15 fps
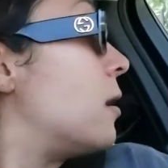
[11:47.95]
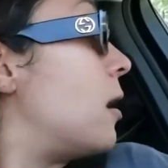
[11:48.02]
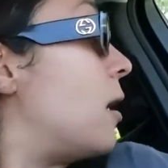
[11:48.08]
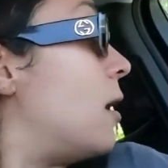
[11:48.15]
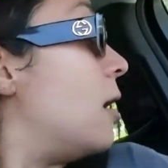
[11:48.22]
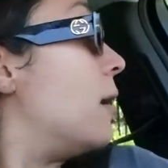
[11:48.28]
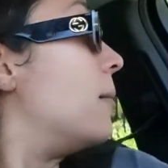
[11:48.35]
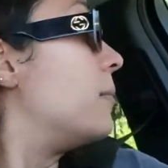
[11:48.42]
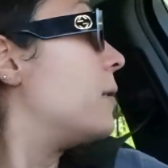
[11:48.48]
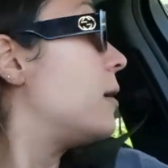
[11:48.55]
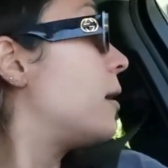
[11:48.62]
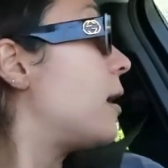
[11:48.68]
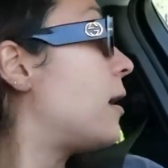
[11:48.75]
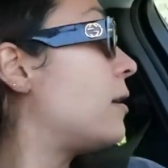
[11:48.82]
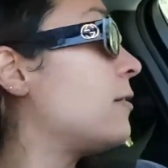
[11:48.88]

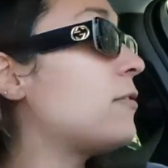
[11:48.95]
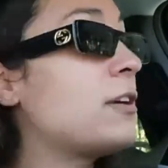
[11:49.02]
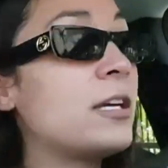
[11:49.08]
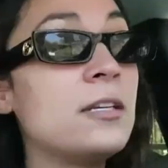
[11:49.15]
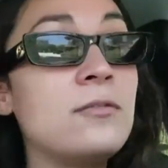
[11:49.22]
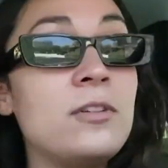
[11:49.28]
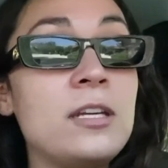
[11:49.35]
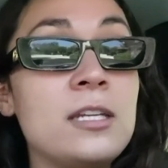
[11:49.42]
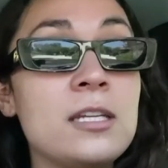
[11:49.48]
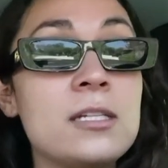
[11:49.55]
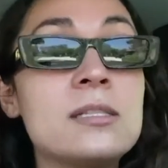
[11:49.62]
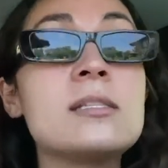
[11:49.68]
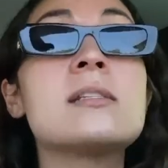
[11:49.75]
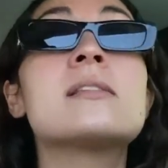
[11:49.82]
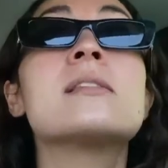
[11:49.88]
out of
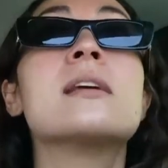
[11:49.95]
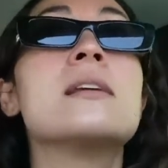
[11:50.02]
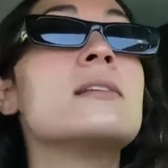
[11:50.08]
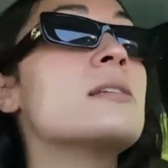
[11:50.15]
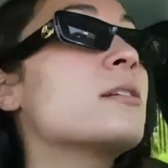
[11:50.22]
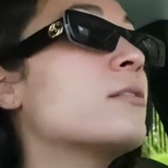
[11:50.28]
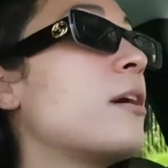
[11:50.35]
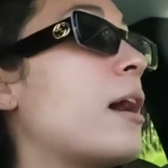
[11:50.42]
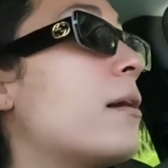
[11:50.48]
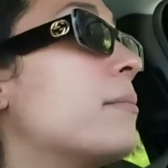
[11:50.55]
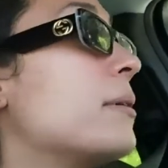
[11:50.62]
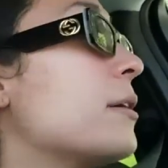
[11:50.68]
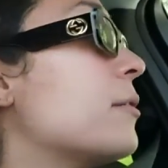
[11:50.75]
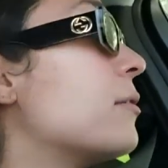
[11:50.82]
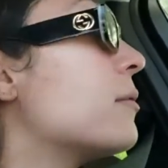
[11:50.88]
convenience, it's nice to
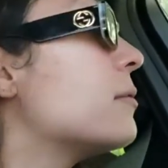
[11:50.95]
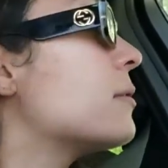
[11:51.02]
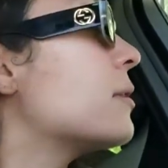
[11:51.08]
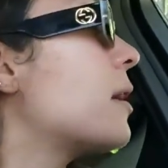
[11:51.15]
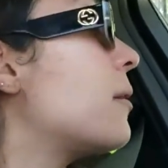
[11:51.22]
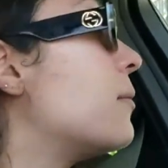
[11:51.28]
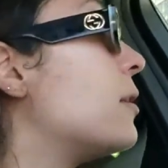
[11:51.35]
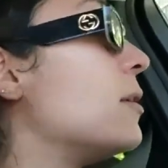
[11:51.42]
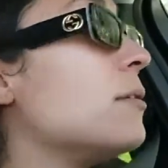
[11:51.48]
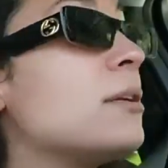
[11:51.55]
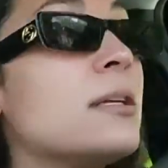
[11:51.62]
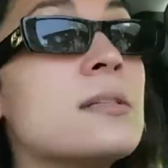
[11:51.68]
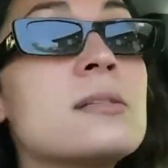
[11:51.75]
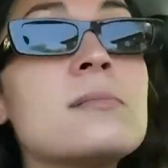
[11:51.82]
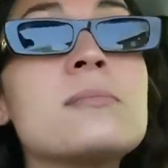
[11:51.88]
grab and get what you
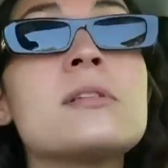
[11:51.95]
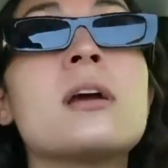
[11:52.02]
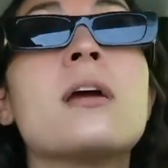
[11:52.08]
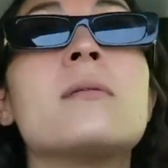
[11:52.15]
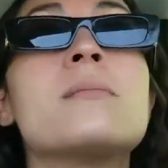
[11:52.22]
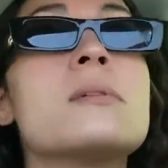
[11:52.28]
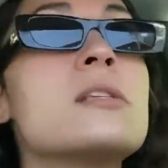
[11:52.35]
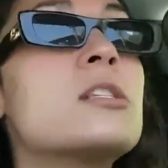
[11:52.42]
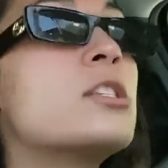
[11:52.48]
need sometimes.